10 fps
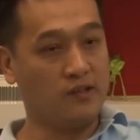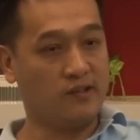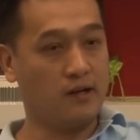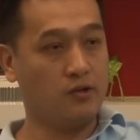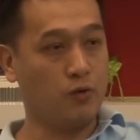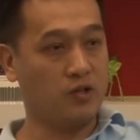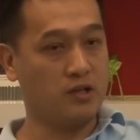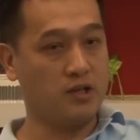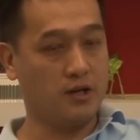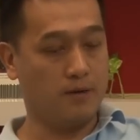So we decided to
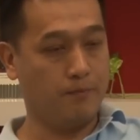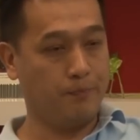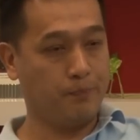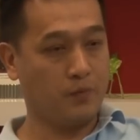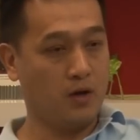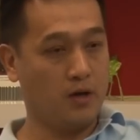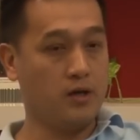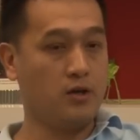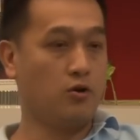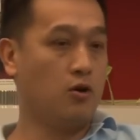actually,
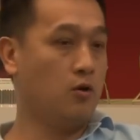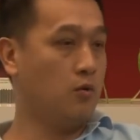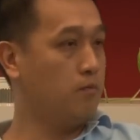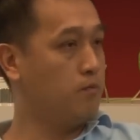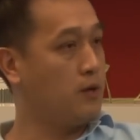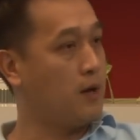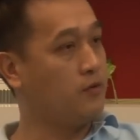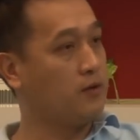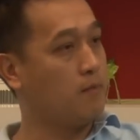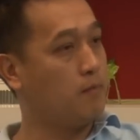hey, you know,
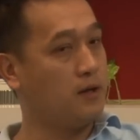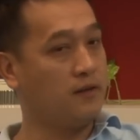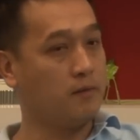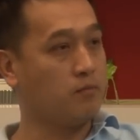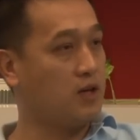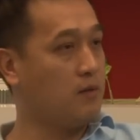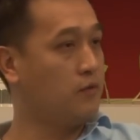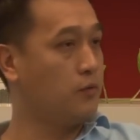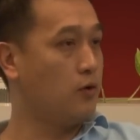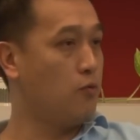perhaps you can play some
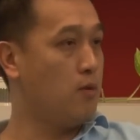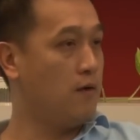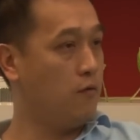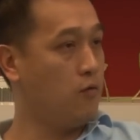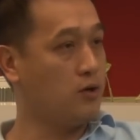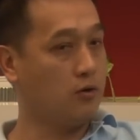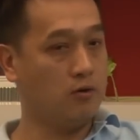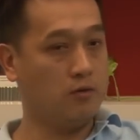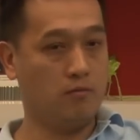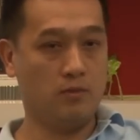games with your mobile phone. You
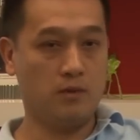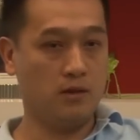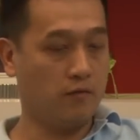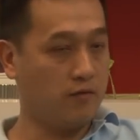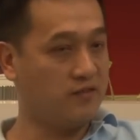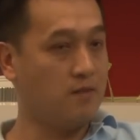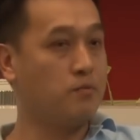know, maybe very